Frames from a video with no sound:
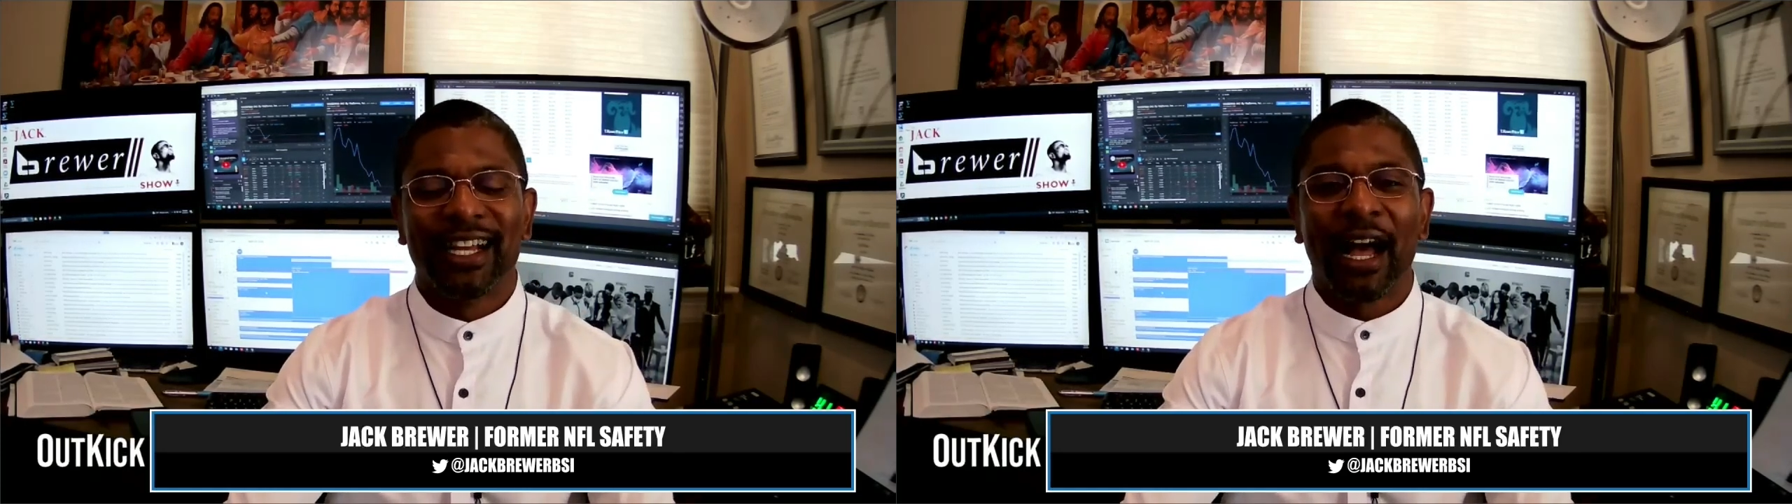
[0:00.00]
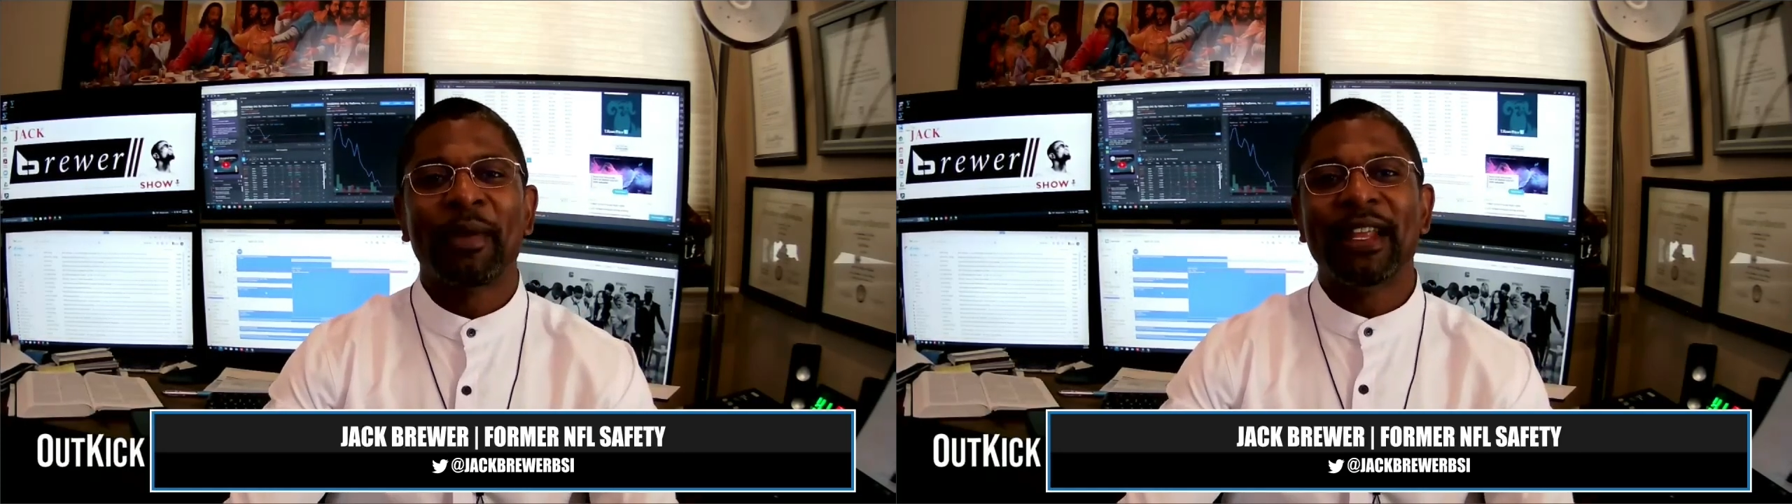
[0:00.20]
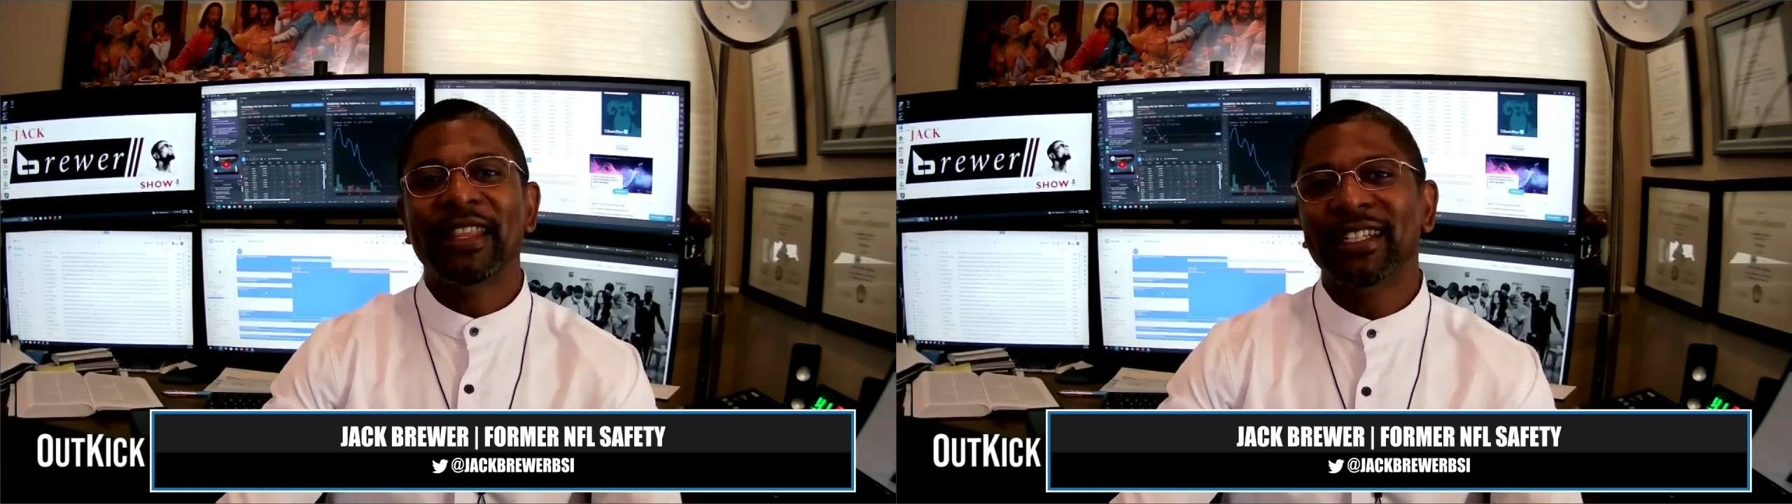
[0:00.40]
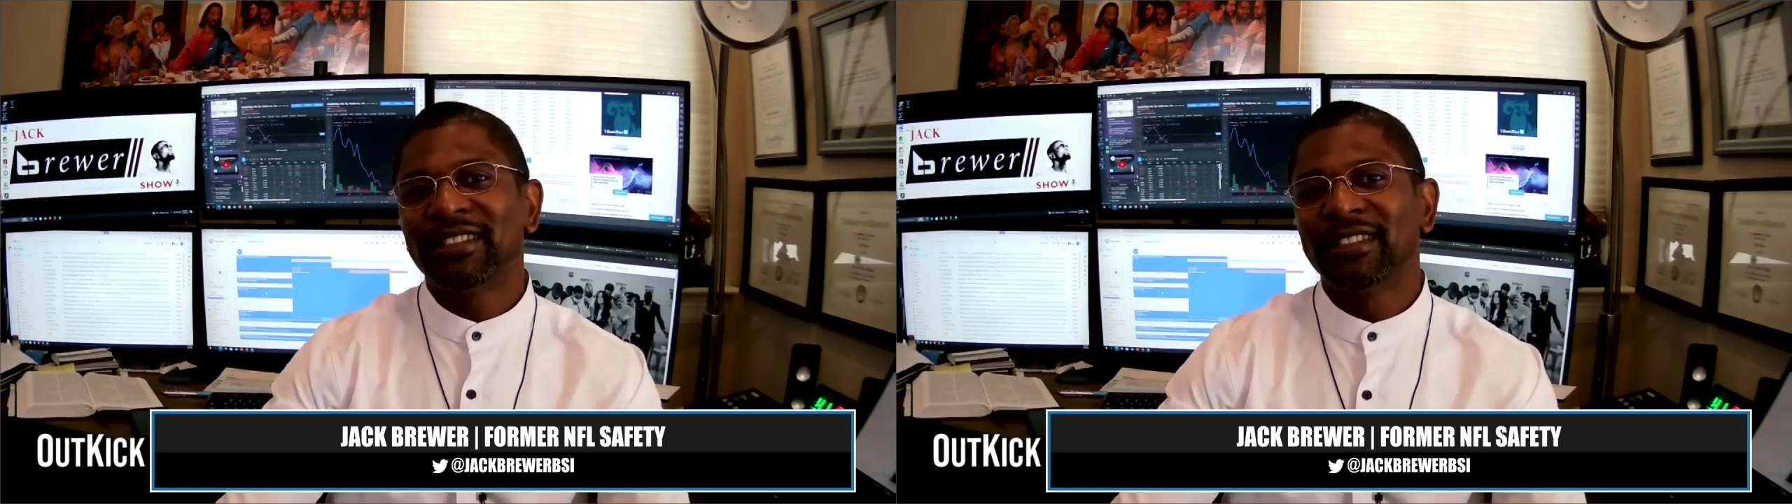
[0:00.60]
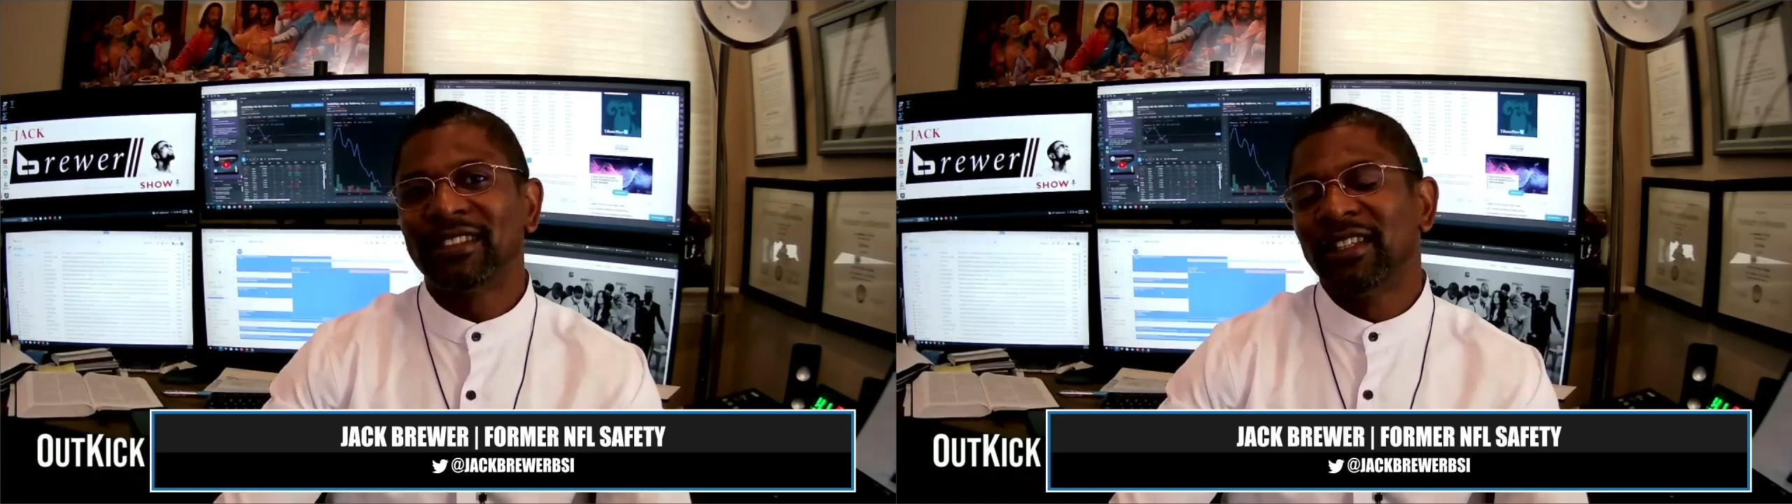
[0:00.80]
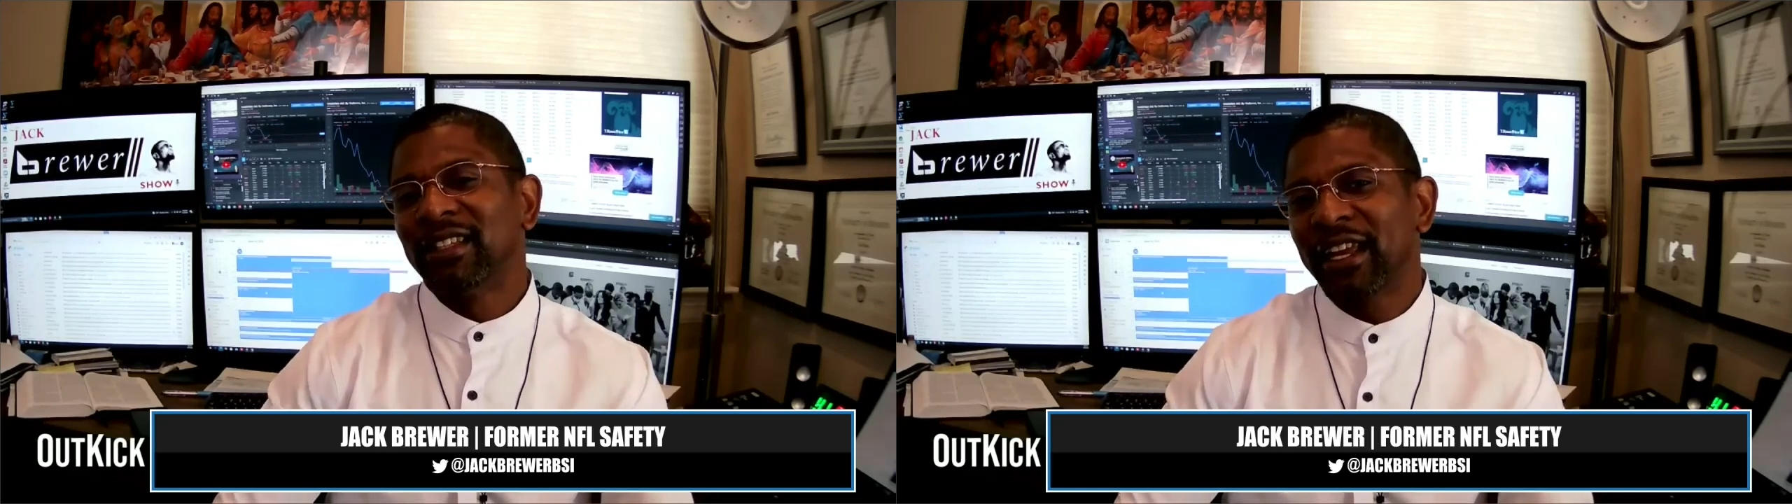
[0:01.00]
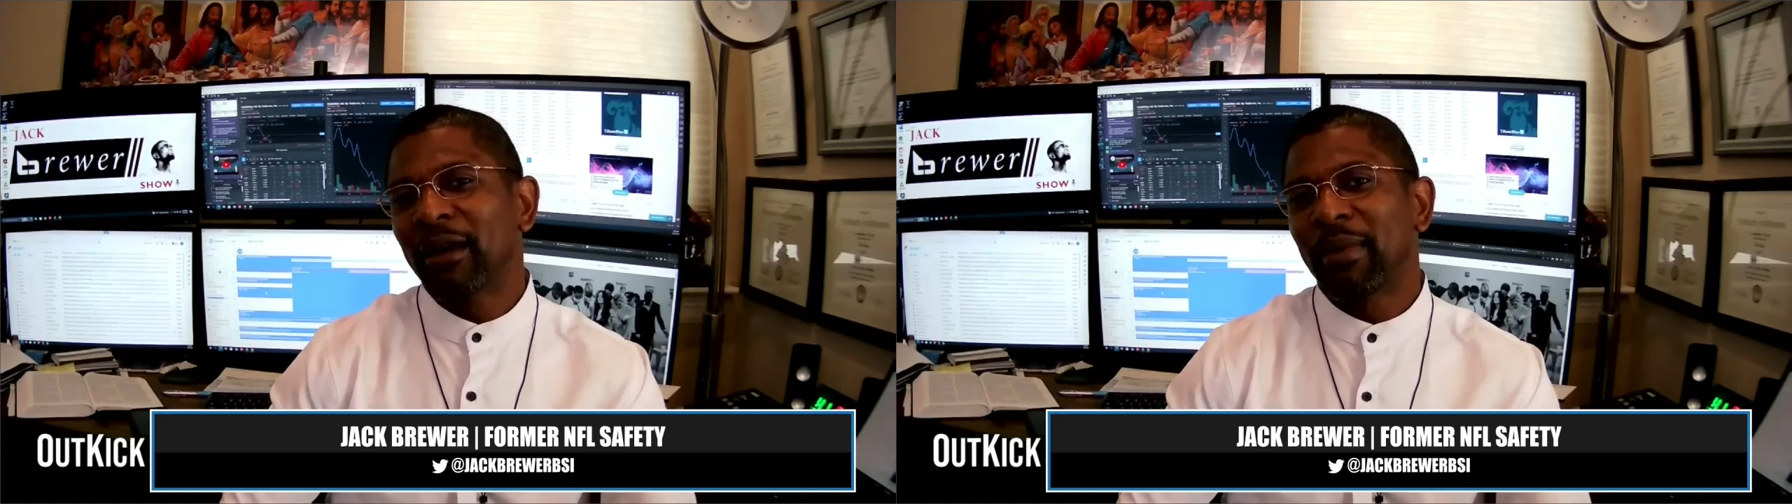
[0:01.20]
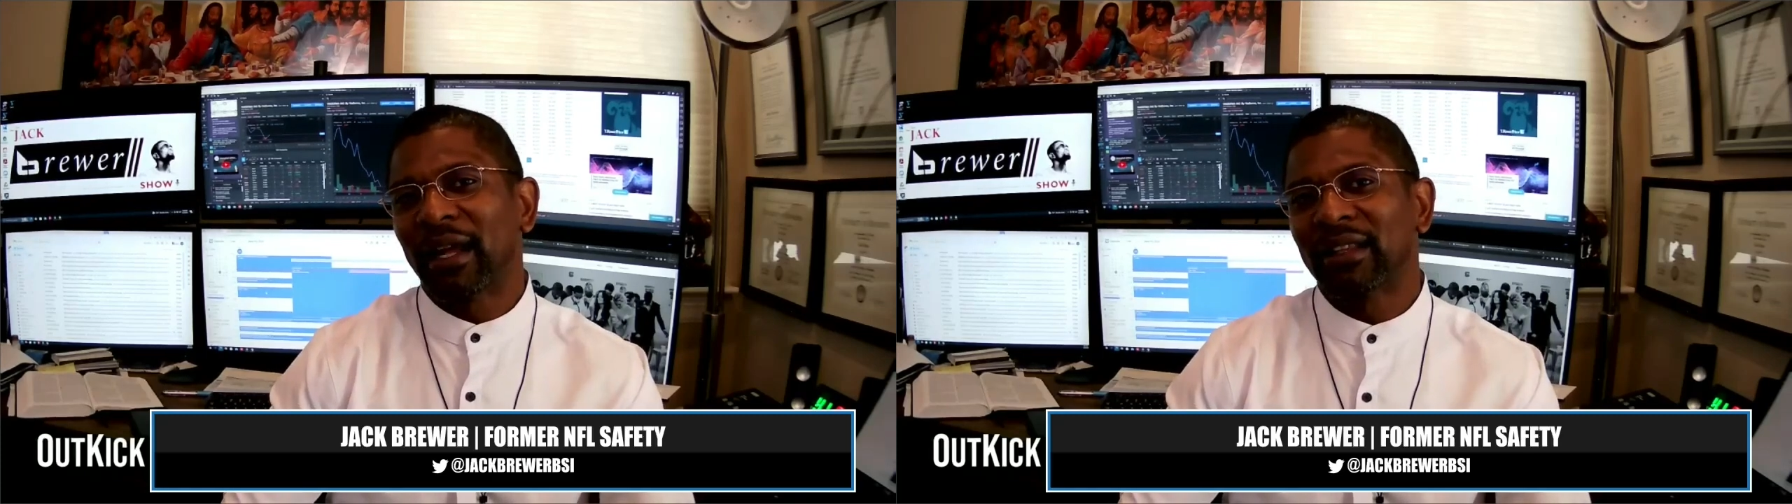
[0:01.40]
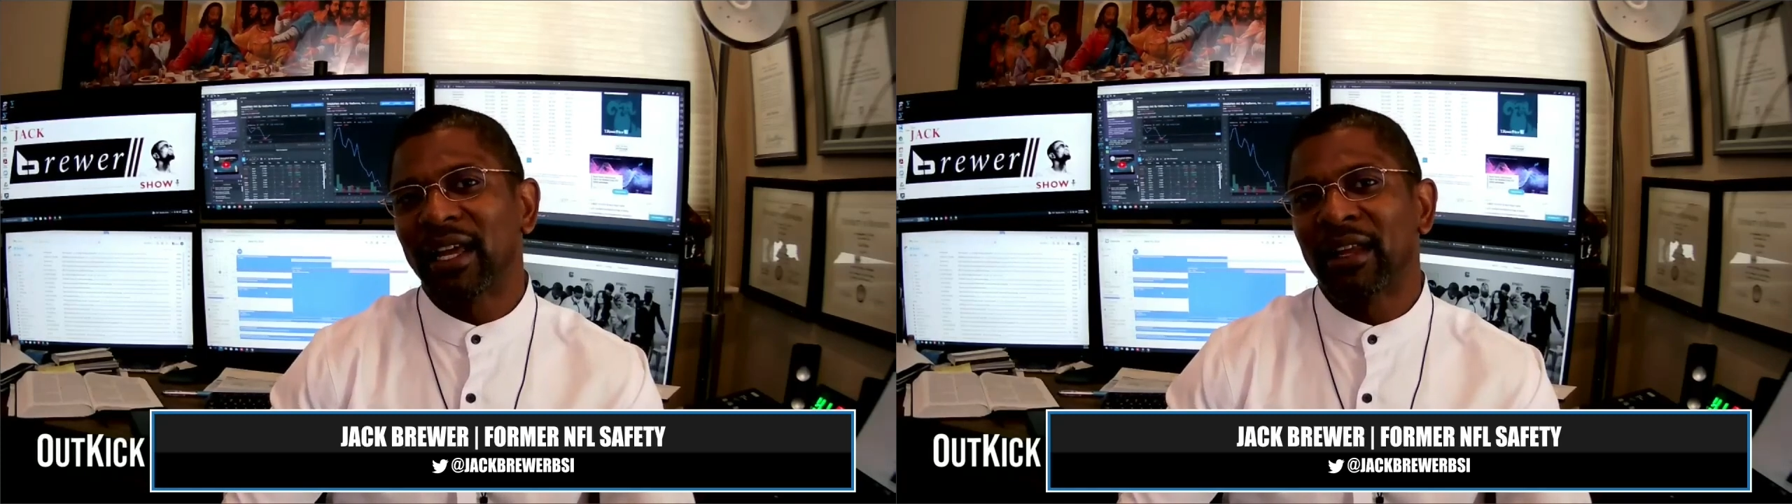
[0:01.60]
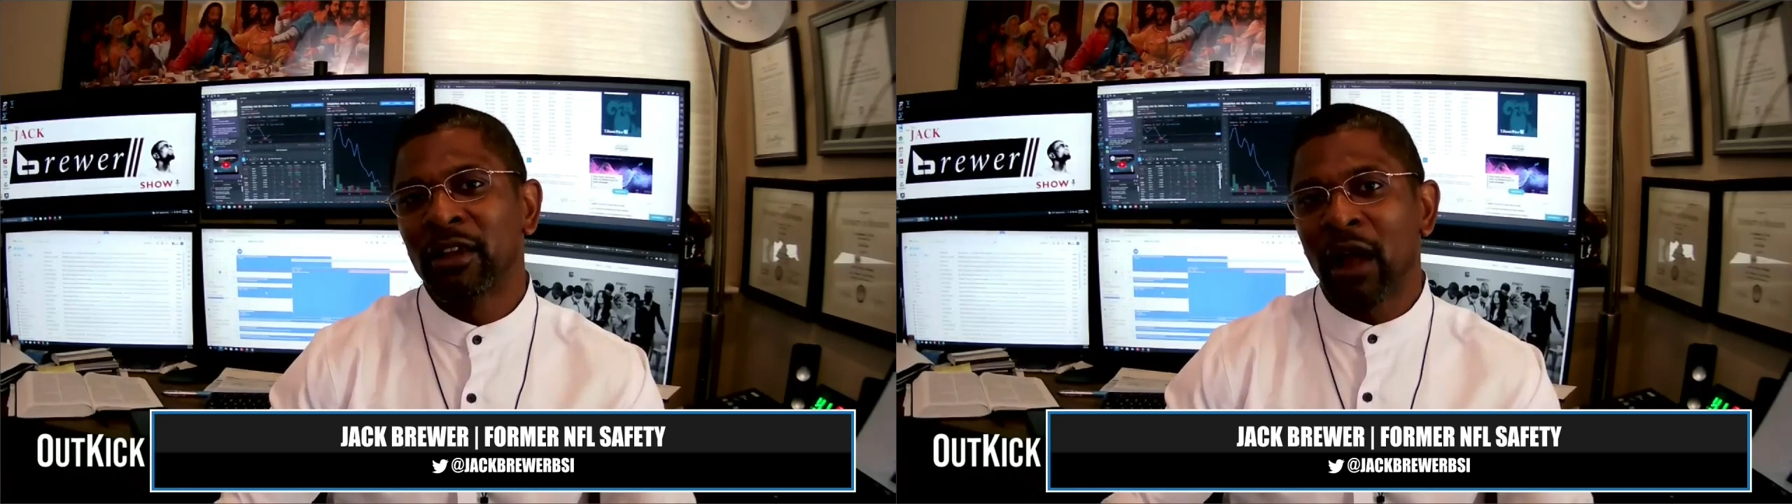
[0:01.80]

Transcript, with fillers: I mean, this is think about that.